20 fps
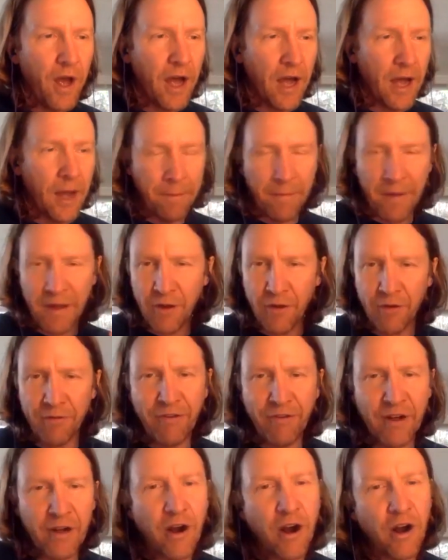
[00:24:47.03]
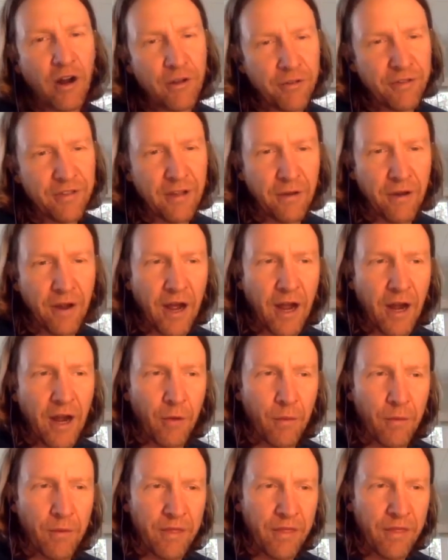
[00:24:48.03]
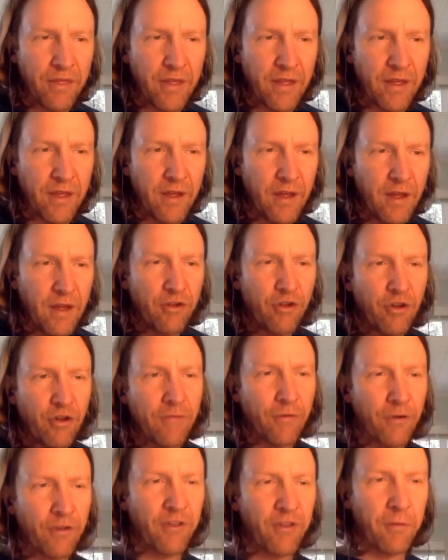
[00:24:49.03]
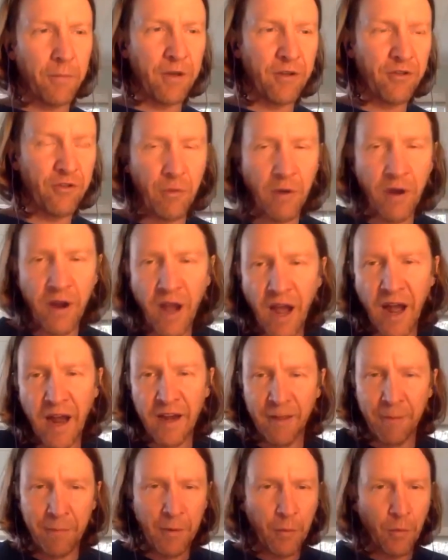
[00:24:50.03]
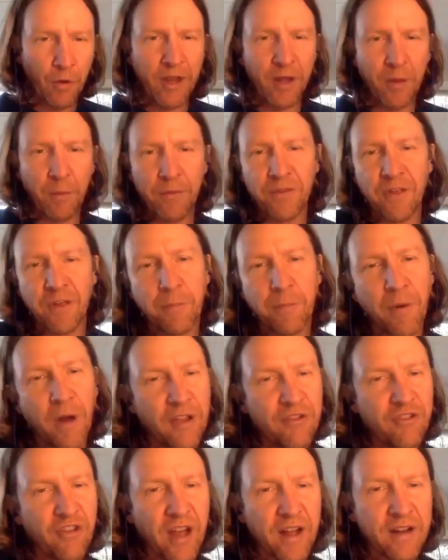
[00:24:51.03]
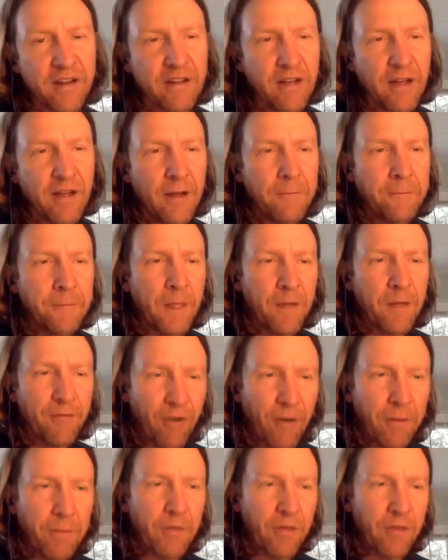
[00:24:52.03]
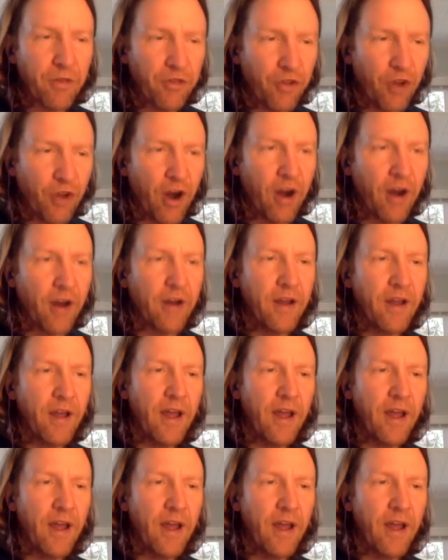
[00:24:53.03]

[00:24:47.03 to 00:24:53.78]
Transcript: my good friend Carlos Delgado with the University of Michoacan has been working with this project from the start.